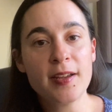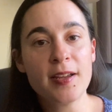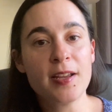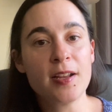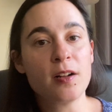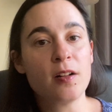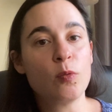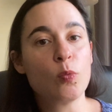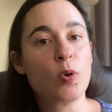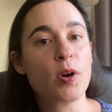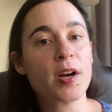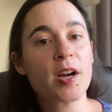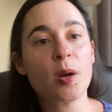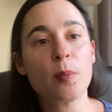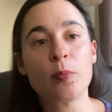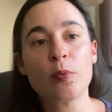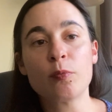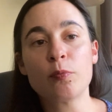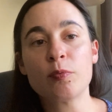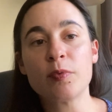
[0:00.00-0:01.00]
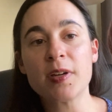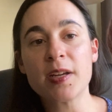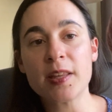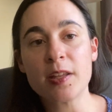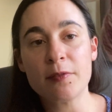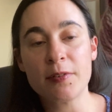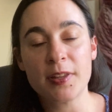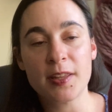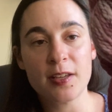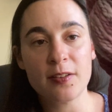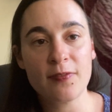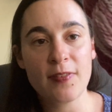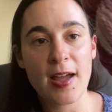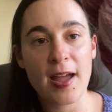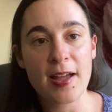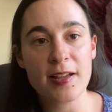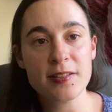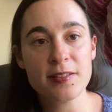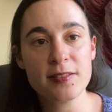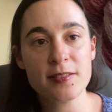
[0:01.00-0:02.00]
It'll work up really, really
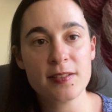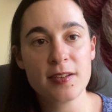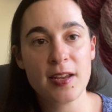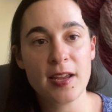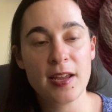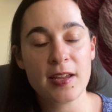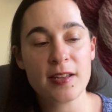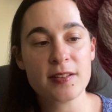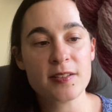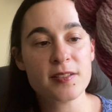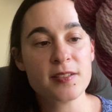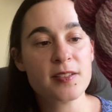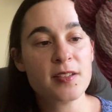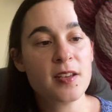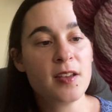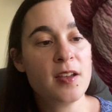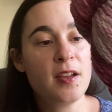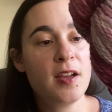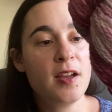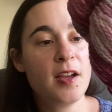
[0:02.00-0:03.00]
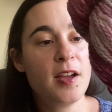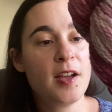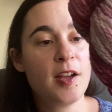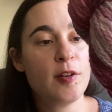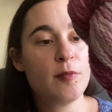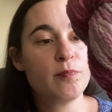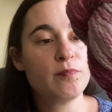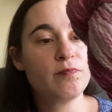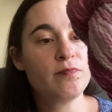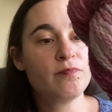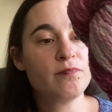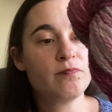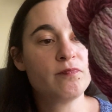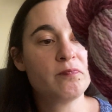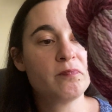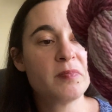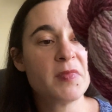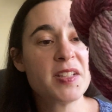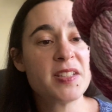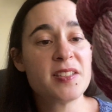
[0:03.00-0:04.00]
fast, and
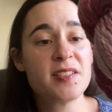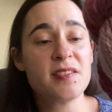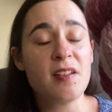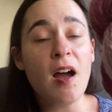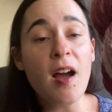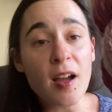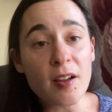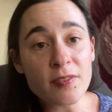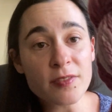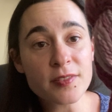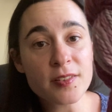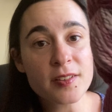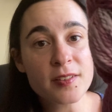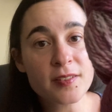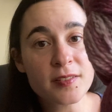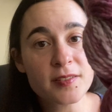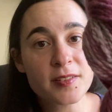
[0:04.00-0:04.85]
it's soft.